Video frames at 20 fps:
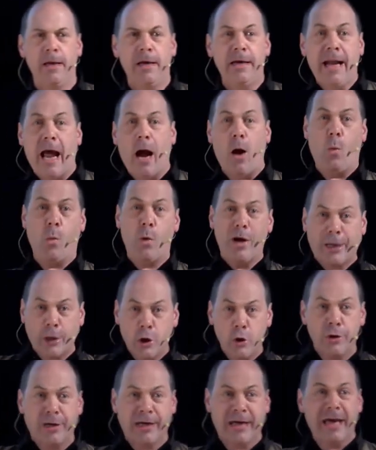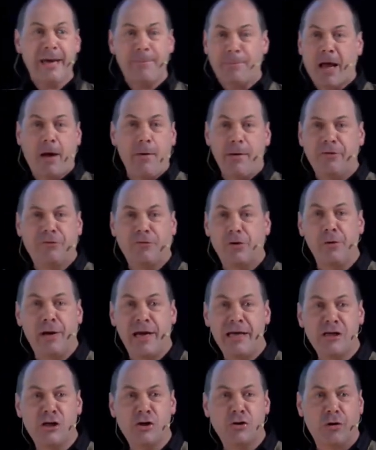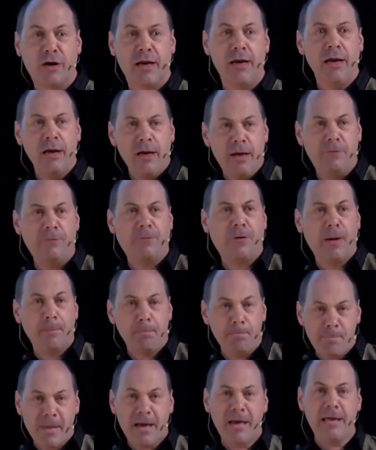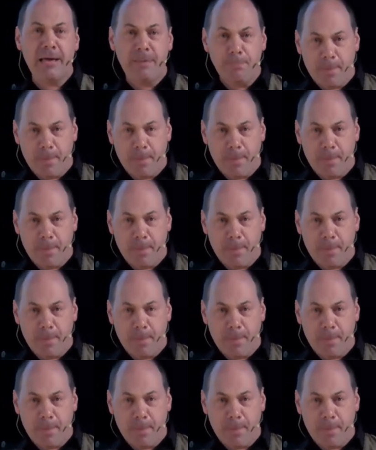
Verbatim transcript: Now, we could keep going through history and find many,